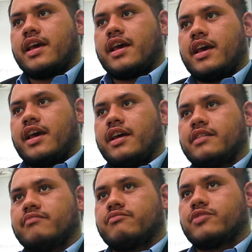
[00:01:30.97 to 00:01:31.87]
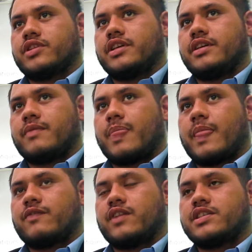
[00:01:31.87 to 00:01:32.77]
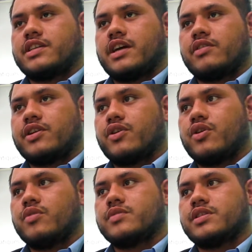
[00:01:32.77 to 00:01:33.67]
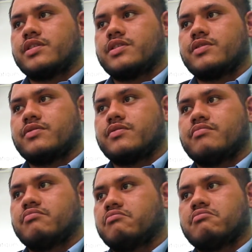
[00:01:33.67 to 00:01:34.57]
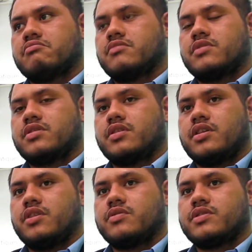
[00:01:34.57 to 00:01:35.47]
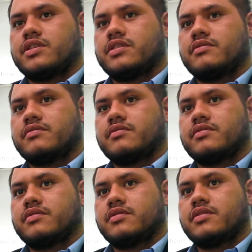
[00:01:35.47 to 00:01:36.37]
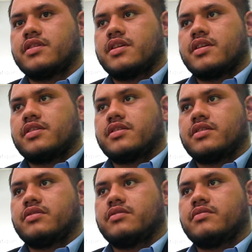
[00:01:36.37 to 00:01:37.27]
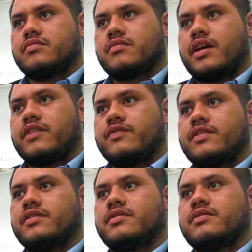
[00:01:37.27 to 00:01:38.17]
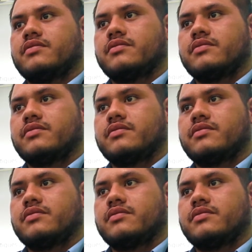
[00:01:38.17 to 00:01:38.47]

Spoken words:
and really flushing out their homes into the ocean. So I feel